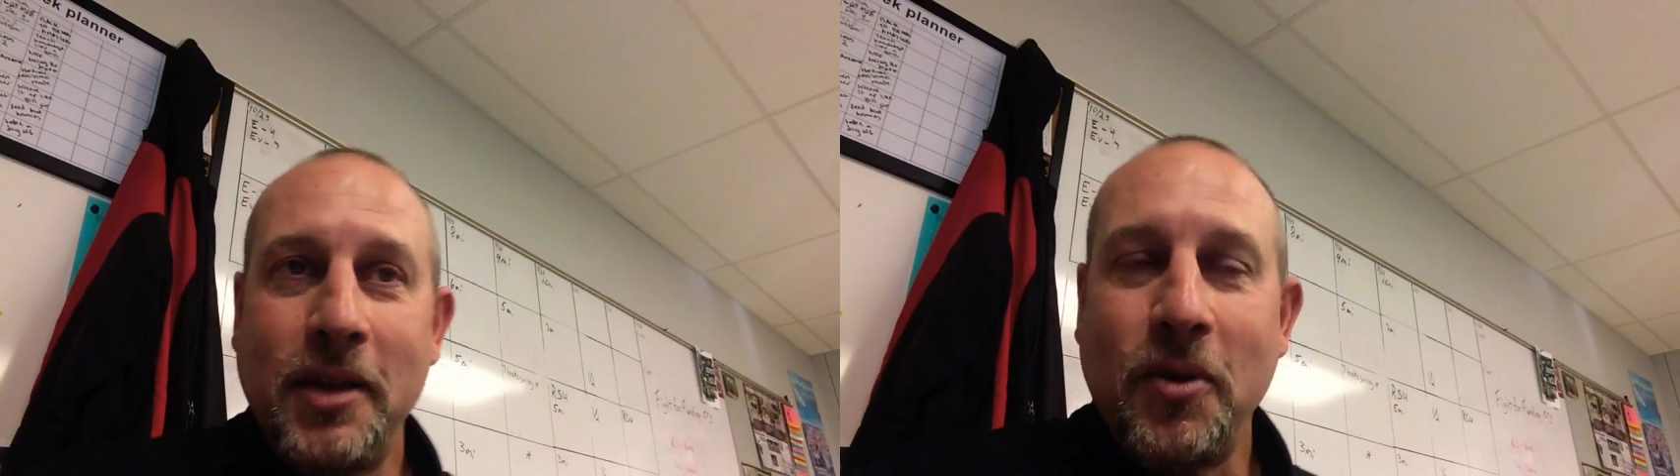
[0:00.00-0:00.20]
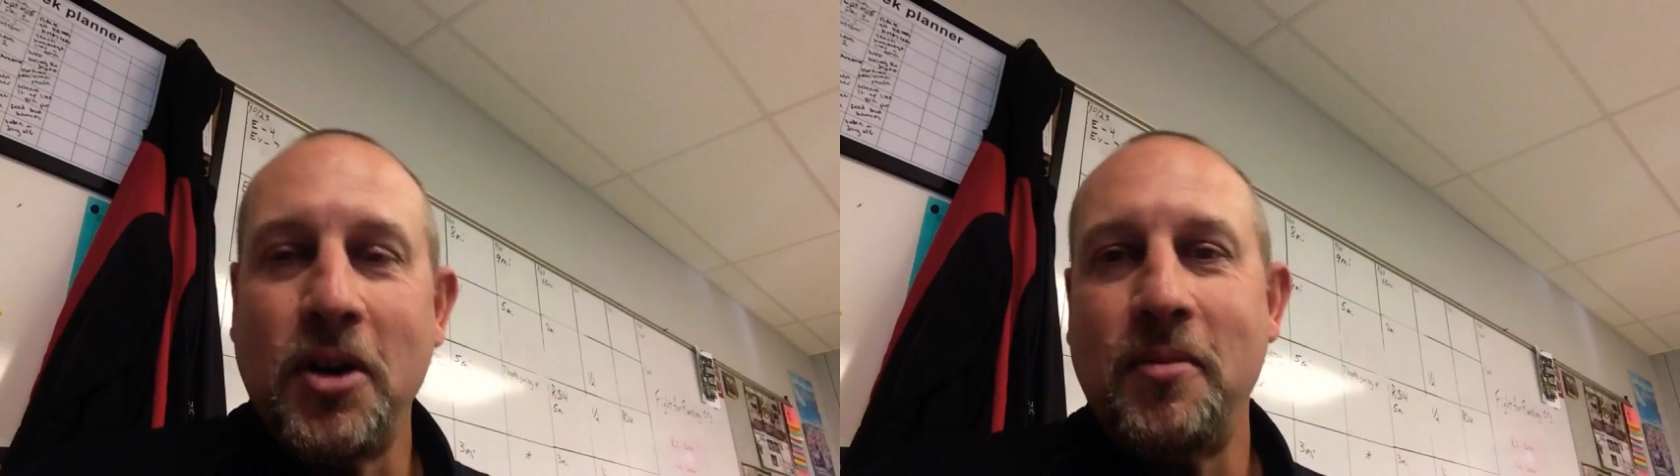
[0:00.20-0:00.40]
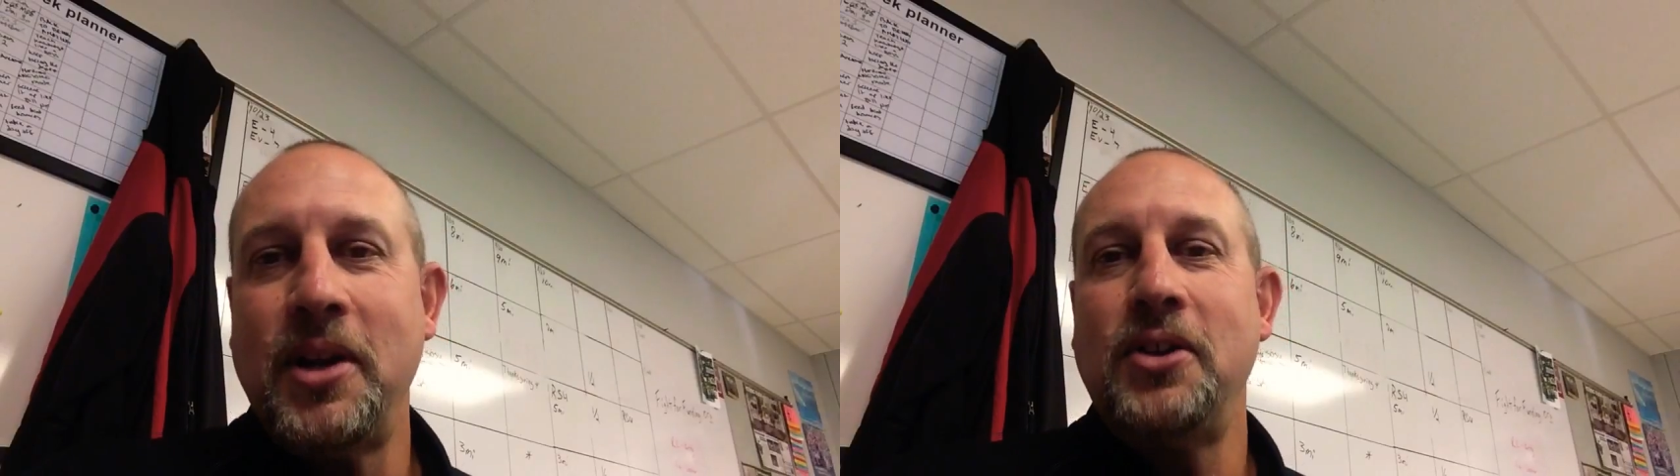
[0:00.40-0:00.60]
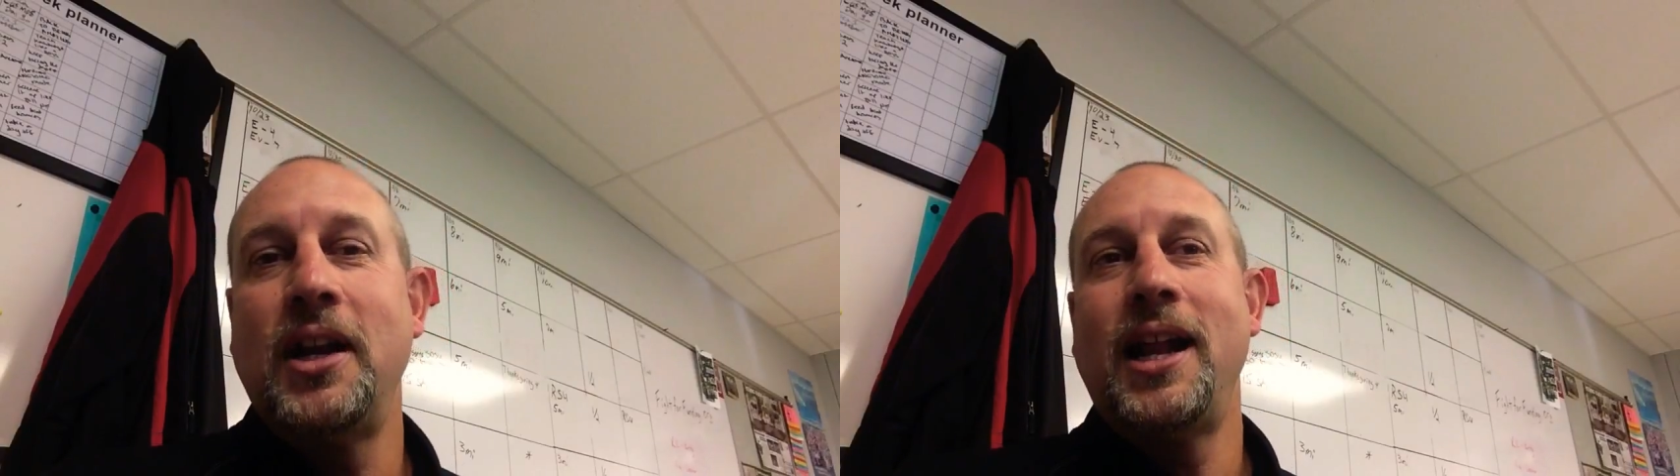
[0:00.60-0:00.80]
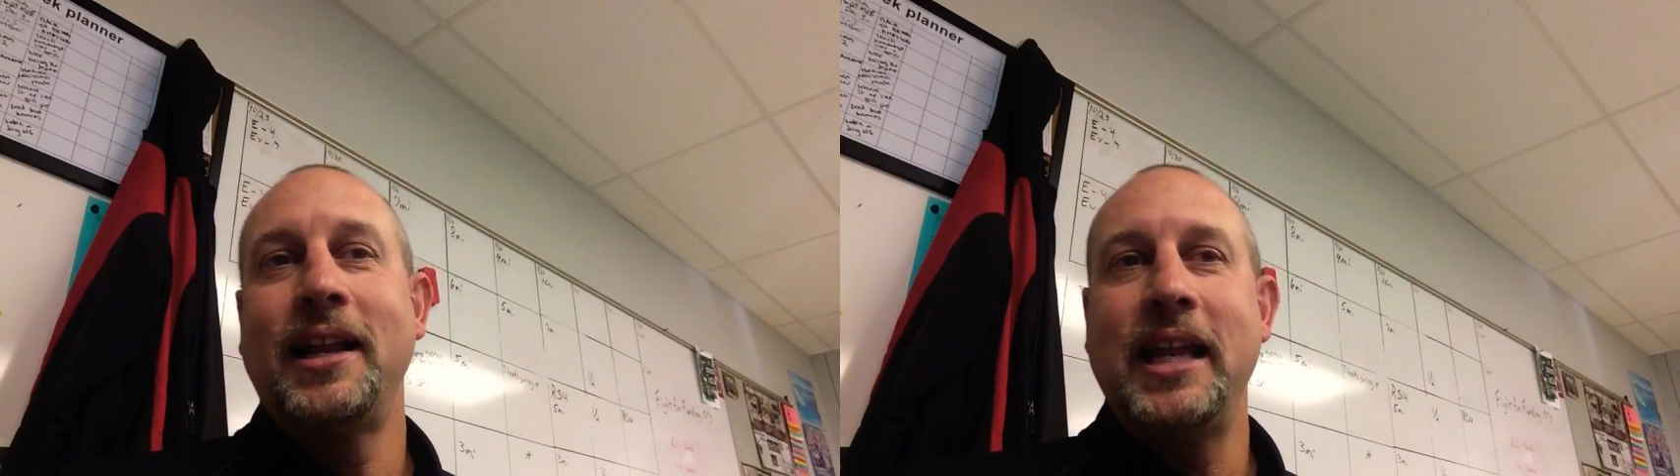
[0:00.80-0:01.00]
that we're going to be doing a
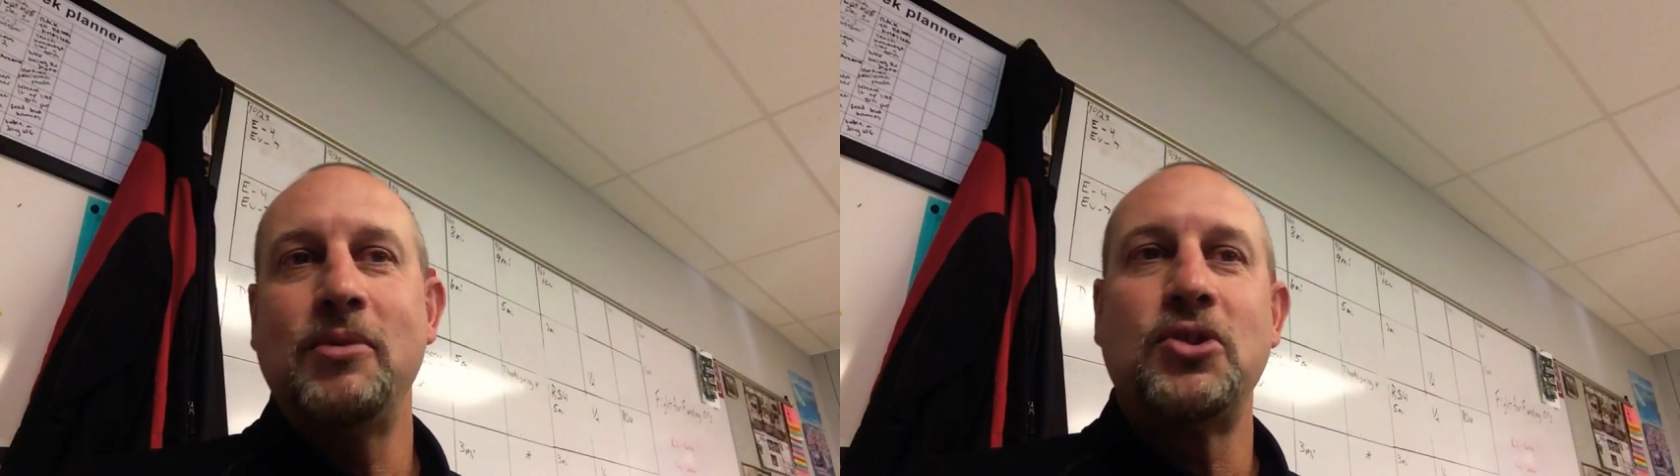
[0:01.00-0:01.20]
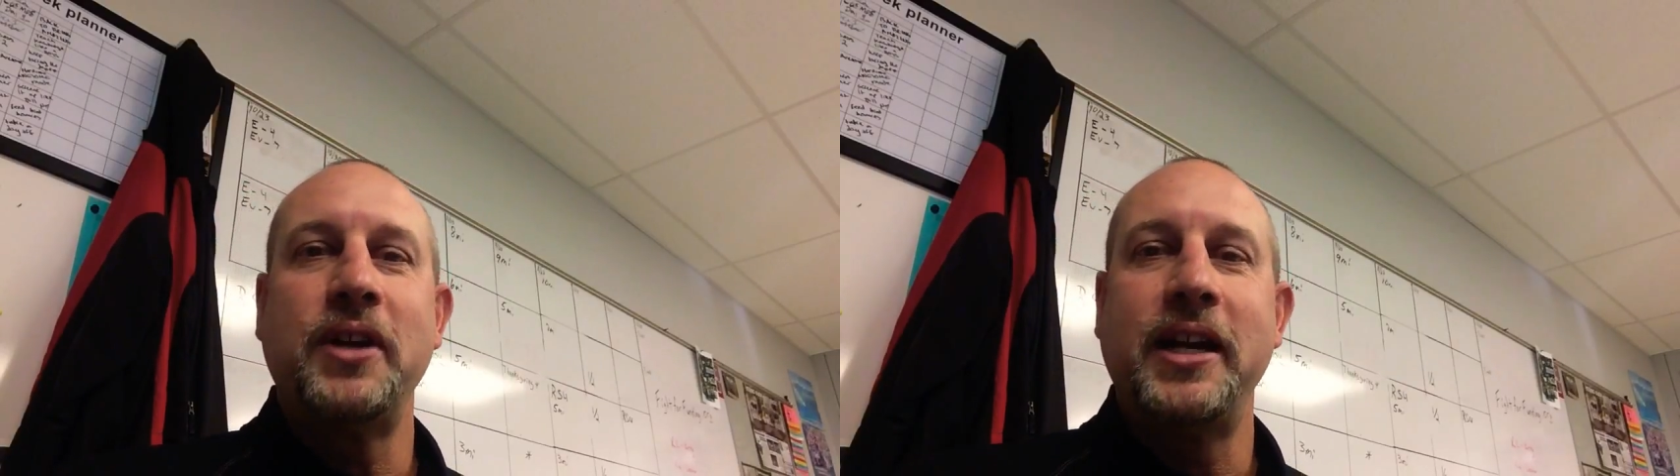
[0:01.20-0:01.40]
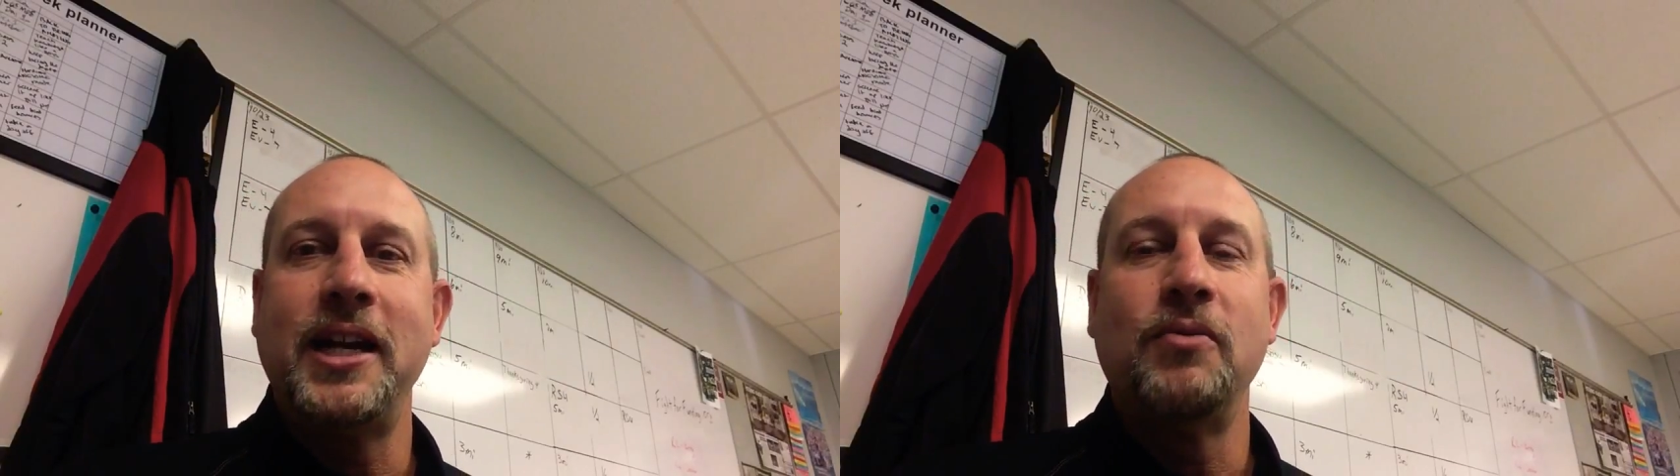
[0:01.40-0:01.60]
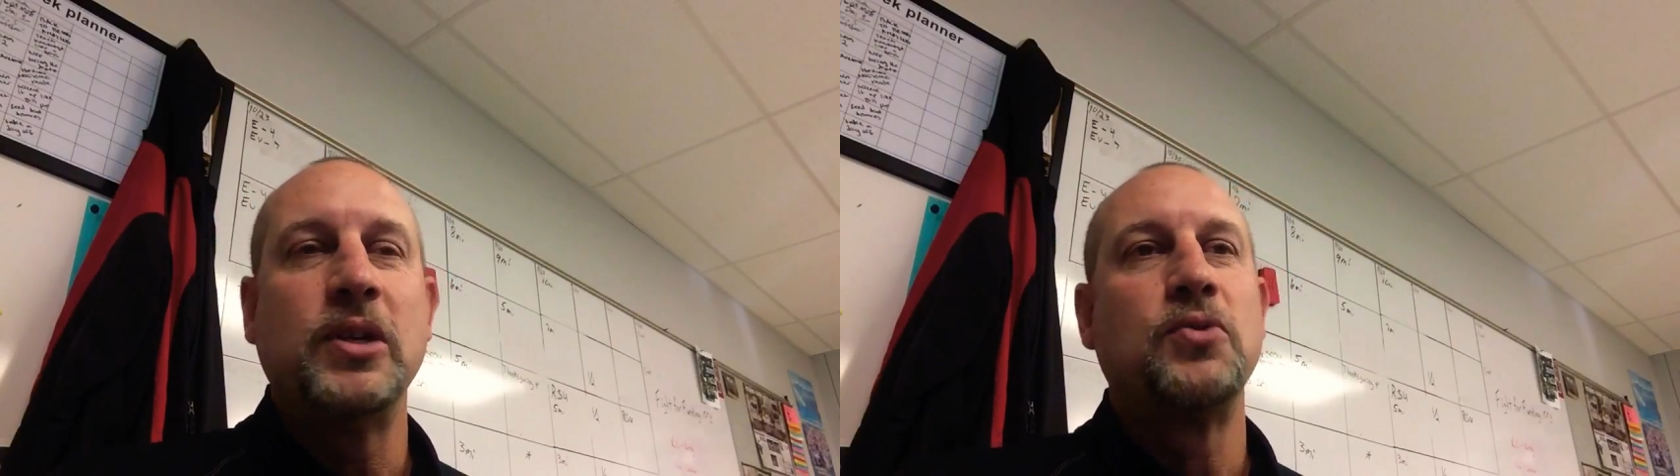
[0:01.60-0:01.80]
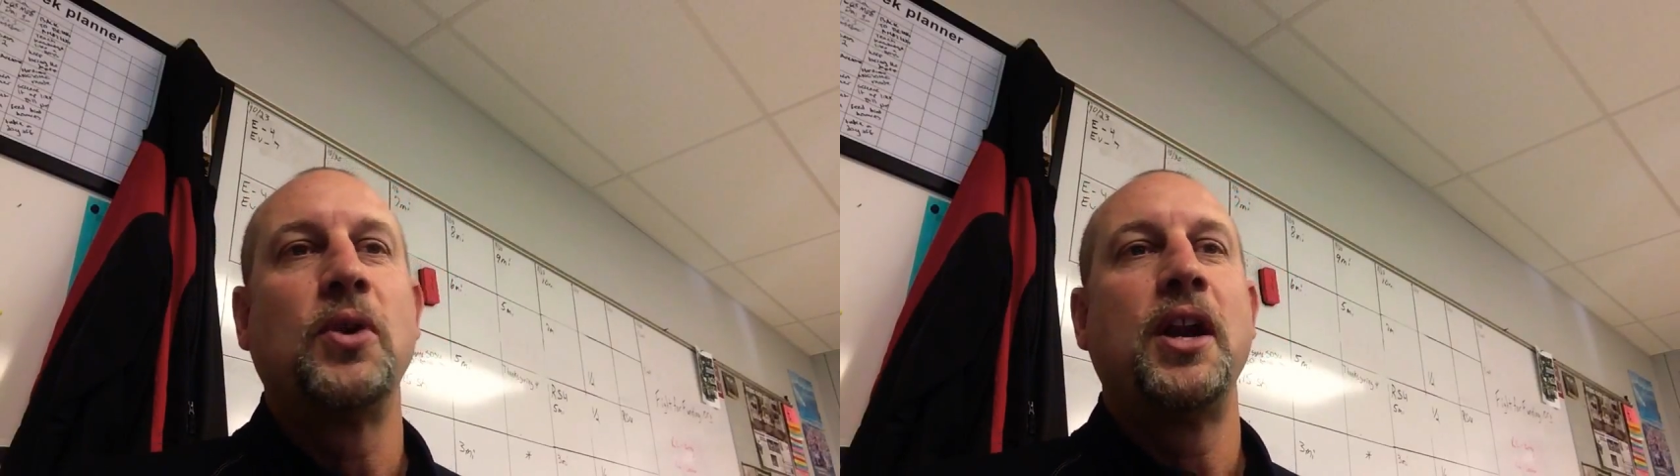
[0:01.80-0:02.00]
lot of chemistry in here,
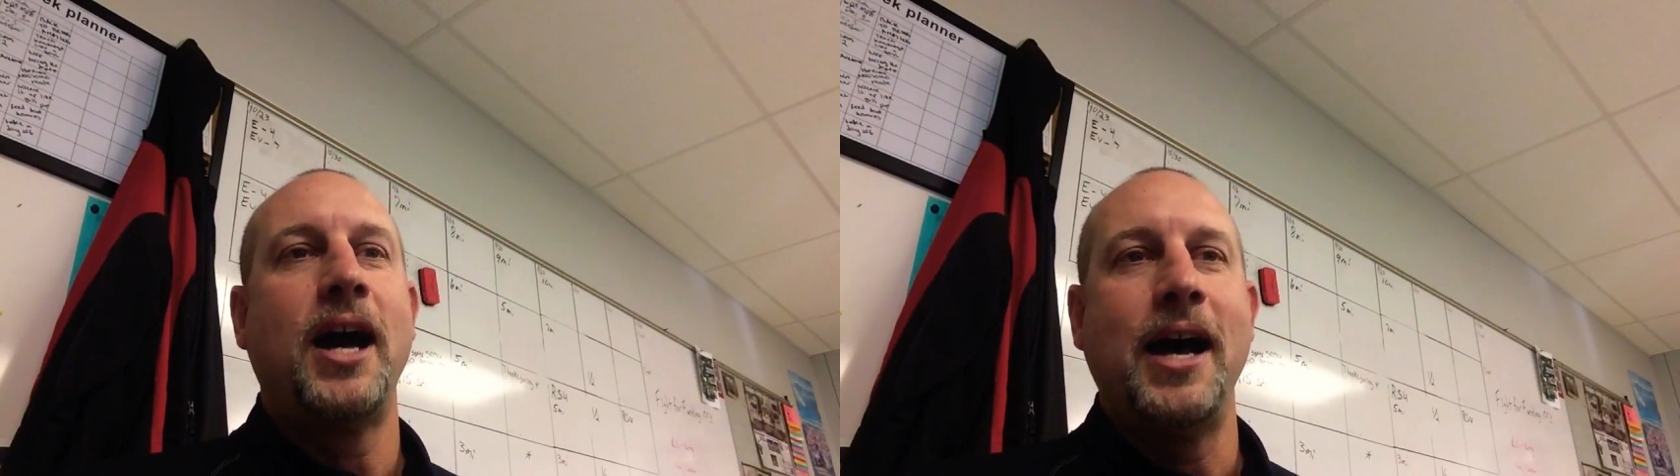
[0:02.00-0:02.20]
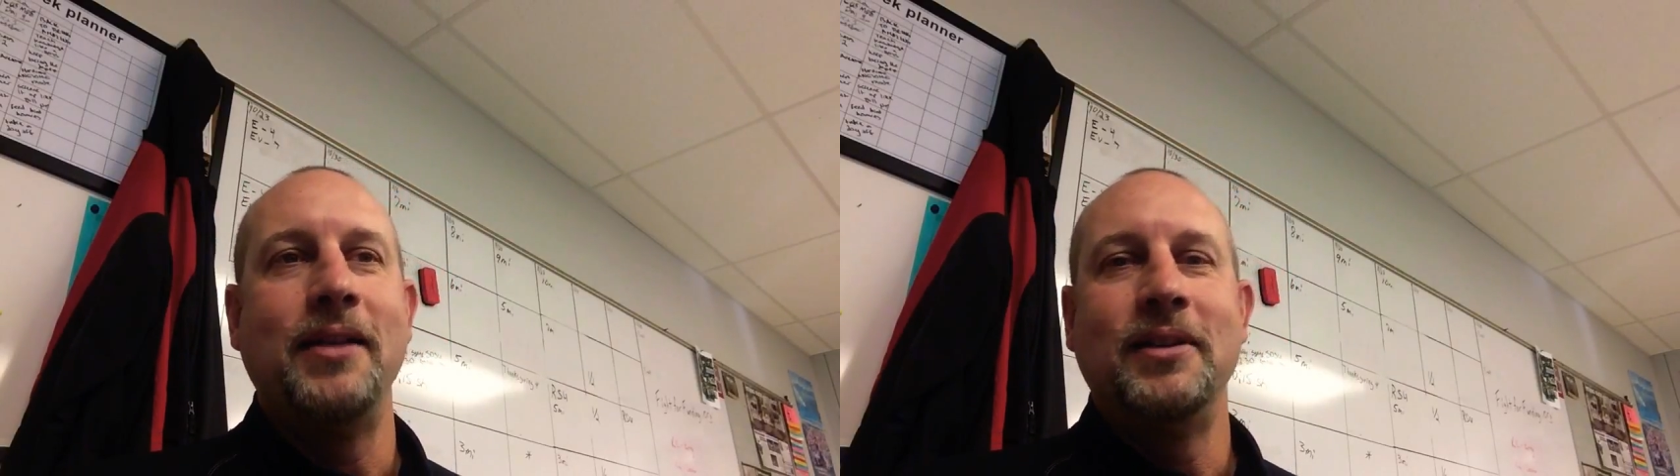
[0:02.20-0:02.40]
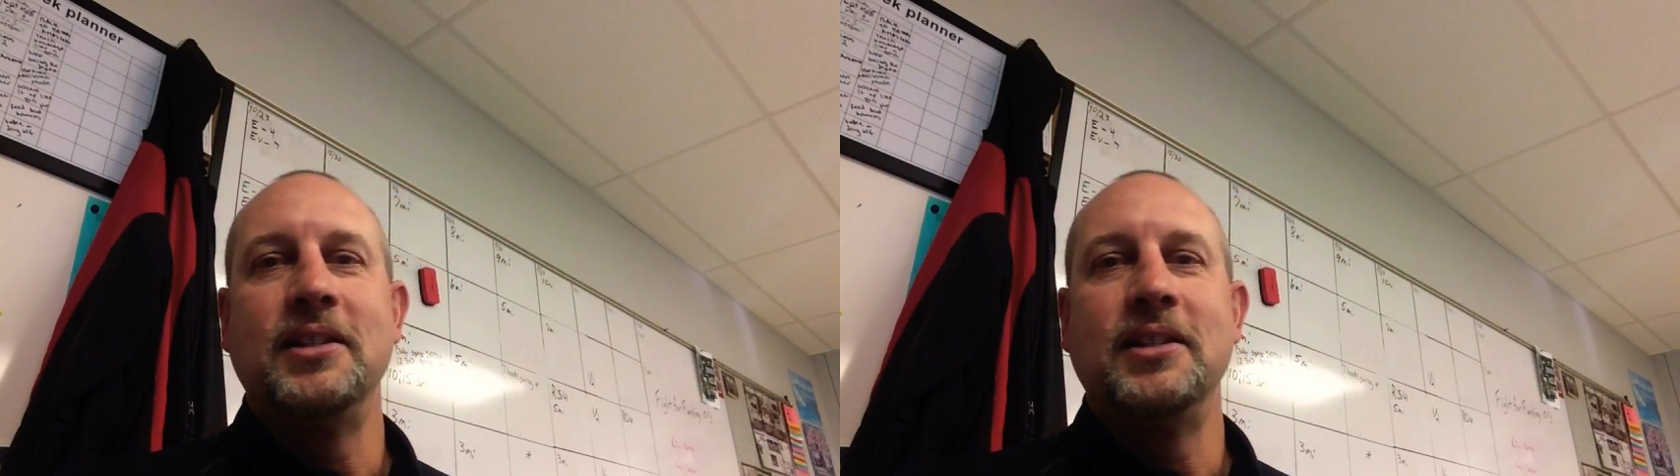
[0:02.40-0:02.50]
which we're not.